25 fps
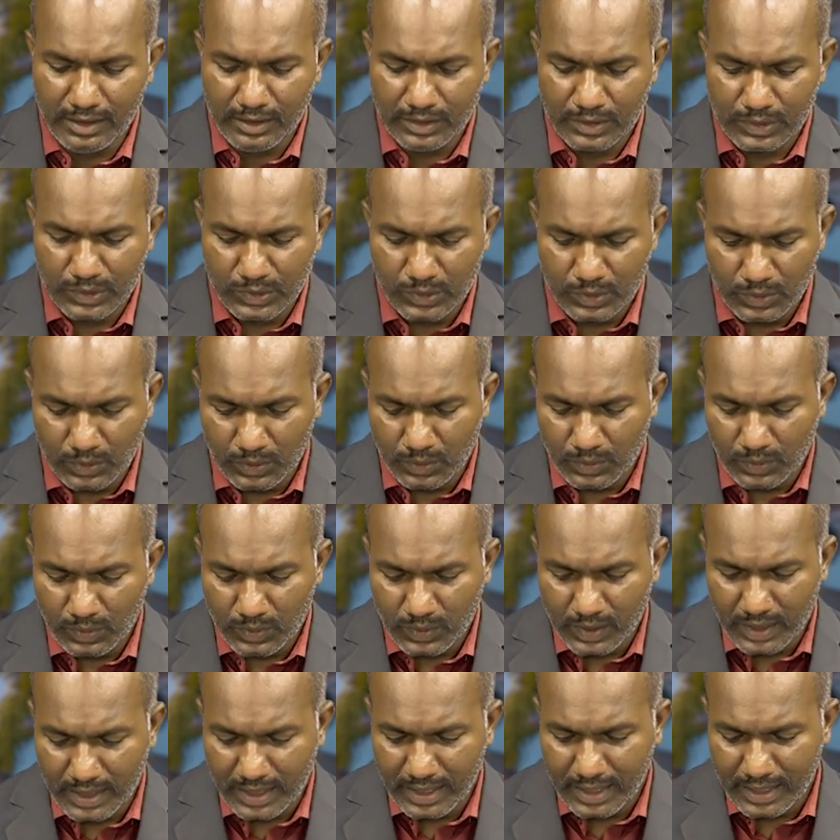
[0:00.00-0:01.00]

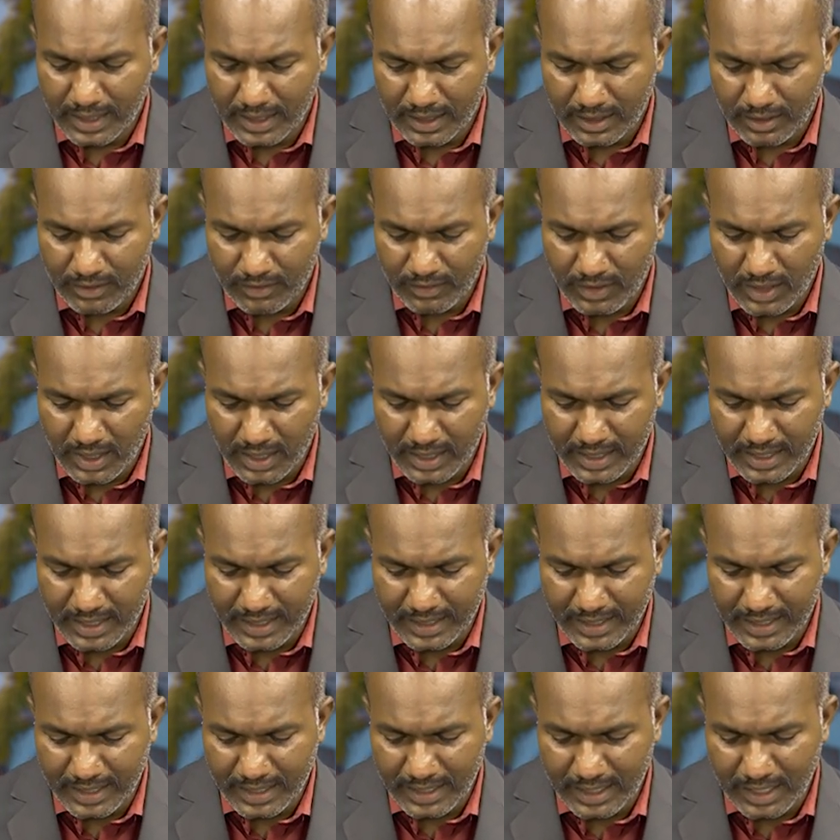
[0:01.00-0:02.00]
So here we are
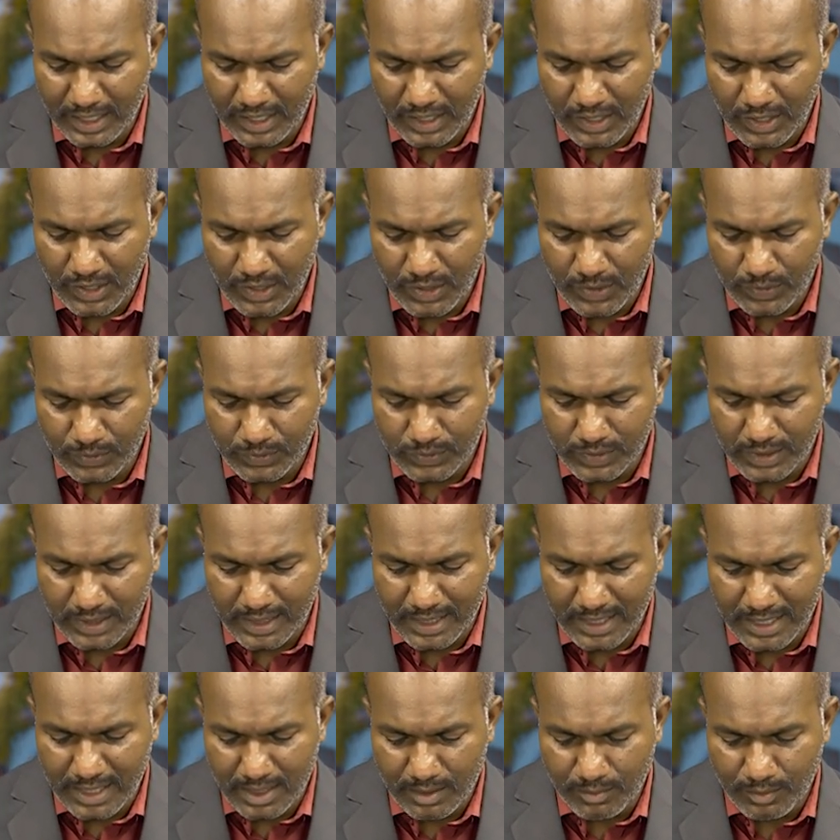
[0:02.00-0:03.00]
getting induced
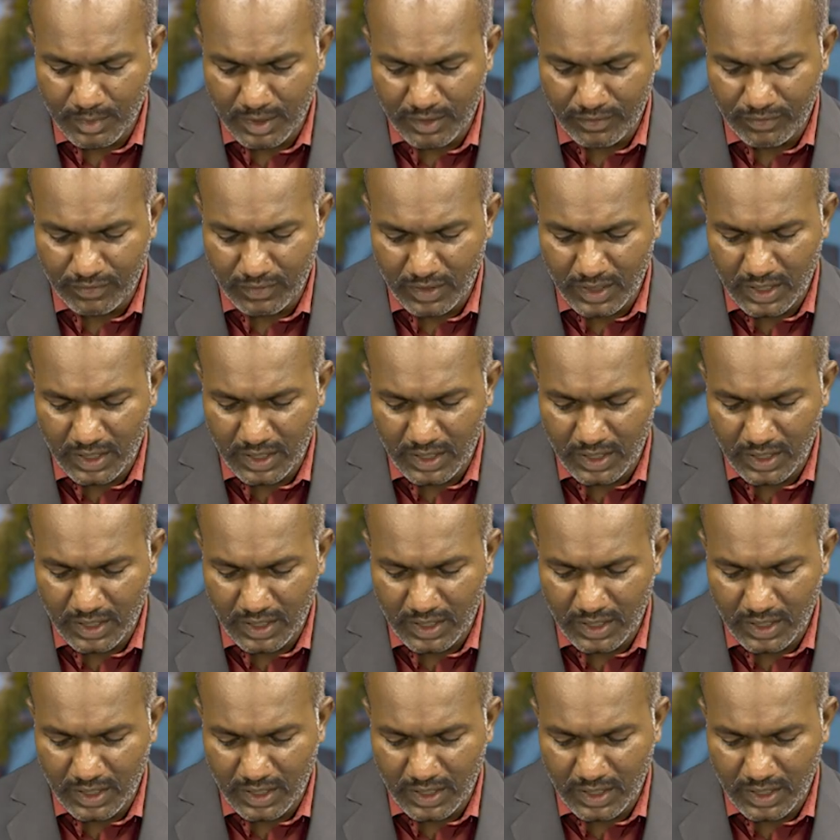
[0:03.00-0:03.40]
EMF